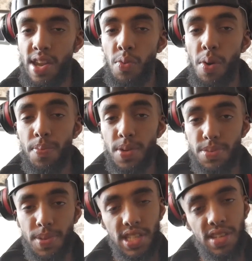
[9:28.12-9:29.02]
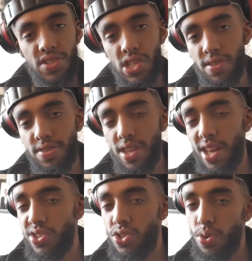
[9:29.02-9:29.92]
Now, one perspective shift
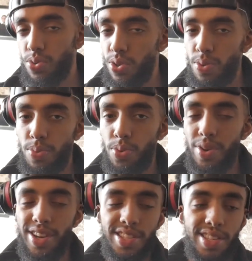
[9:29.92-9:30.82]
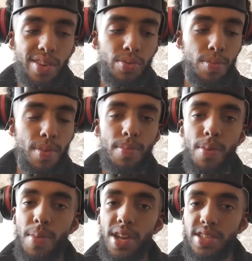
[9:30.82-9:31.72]
that is so important is that,
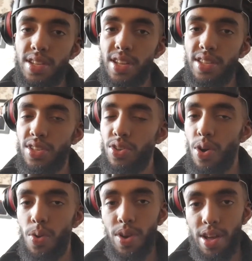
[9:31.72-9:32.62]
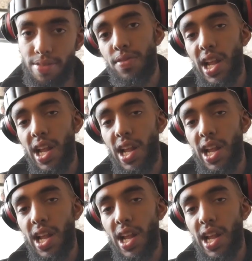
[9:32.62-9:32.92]
remember, medicine isn't your whole life.